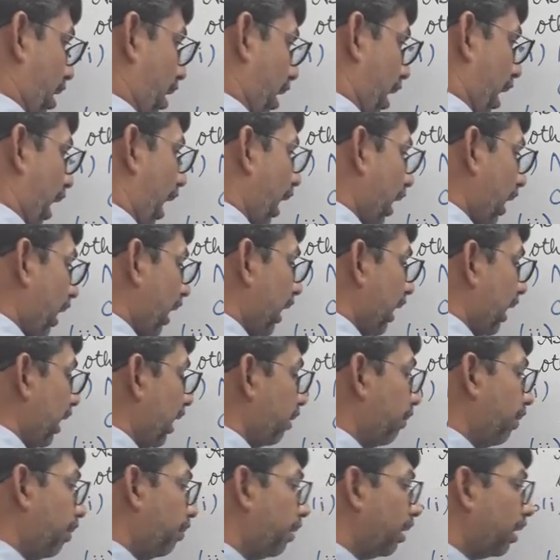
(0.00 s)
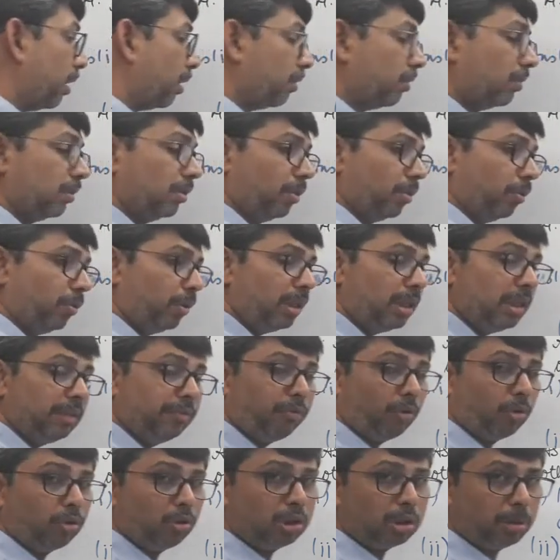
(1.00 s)
Hardly, remember we
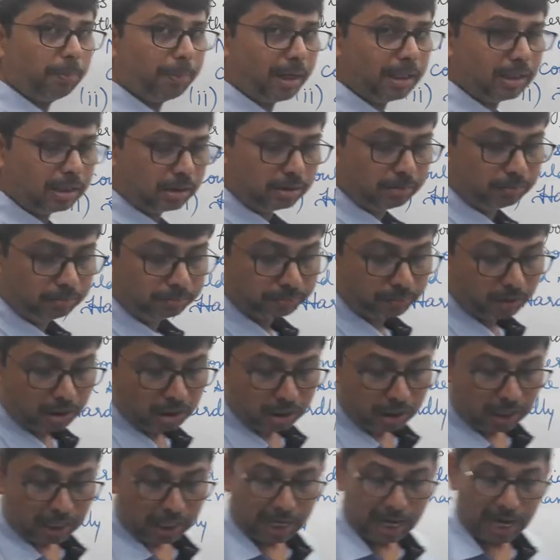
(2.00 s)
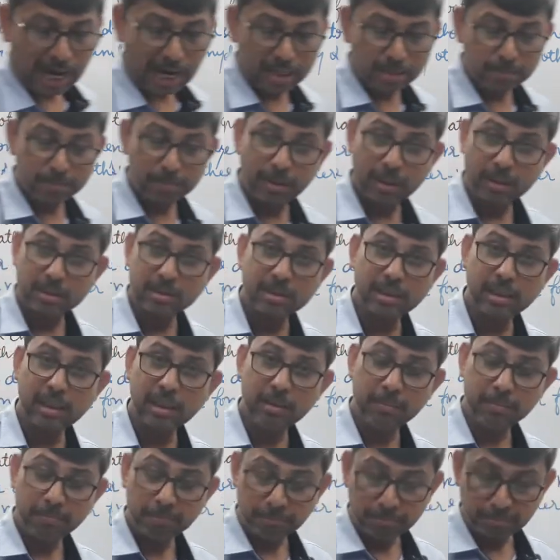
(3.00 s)
followed the pattern, had plus
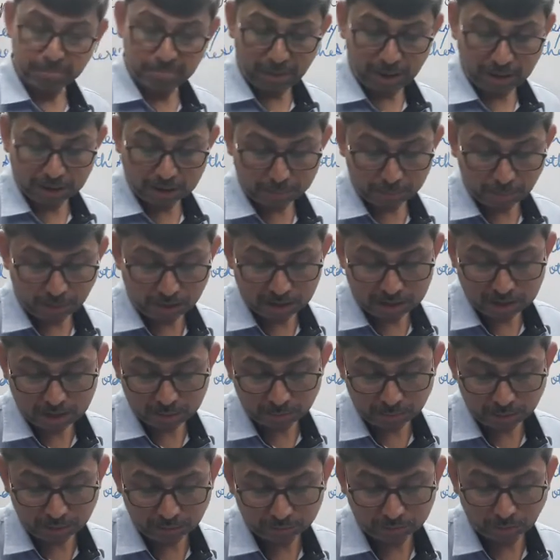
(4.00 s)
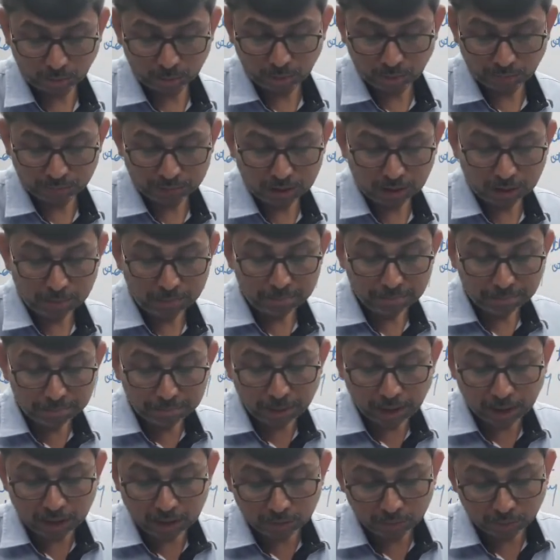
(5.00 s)
the past participle form of the
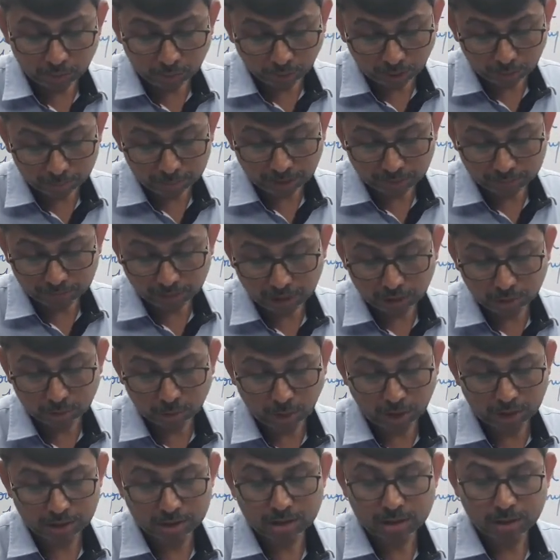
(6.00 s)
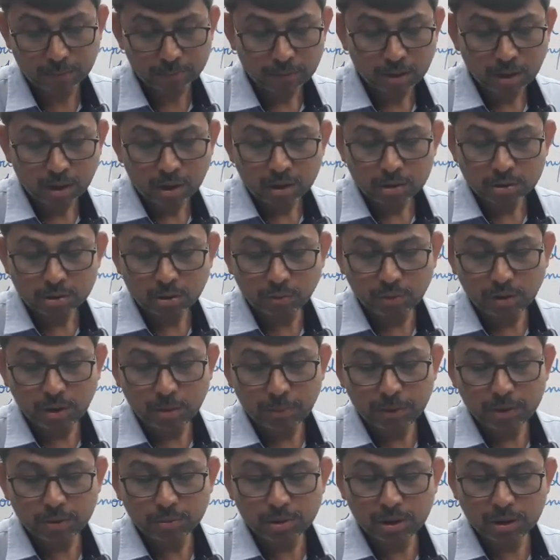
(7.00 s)
main verb given to us. So we will
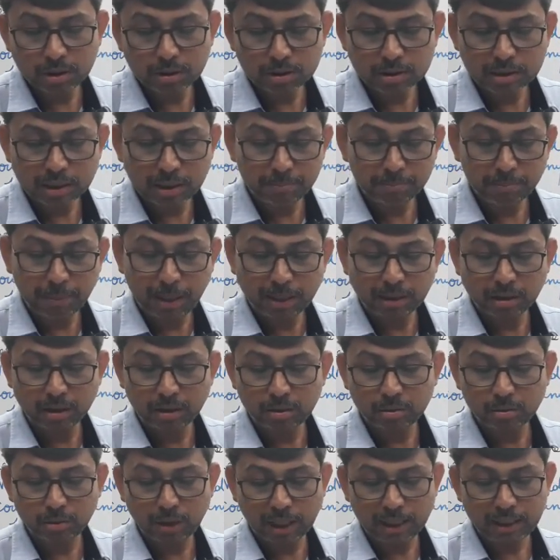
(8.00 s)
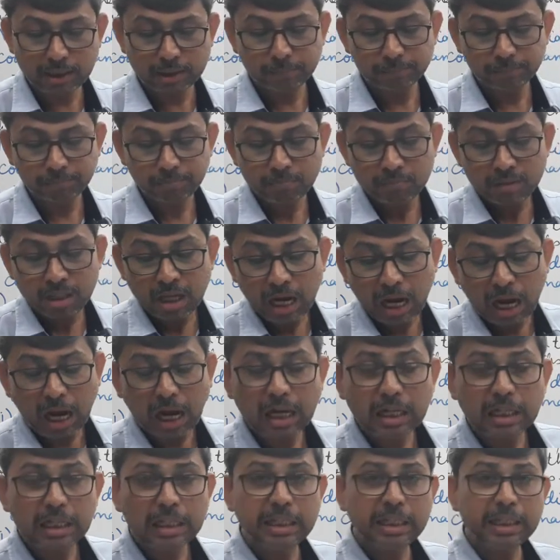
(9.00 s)
be using the same pattern to write
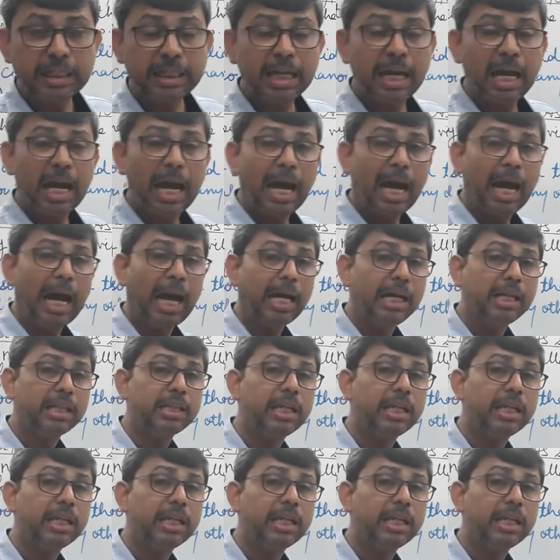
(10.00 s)
hardly had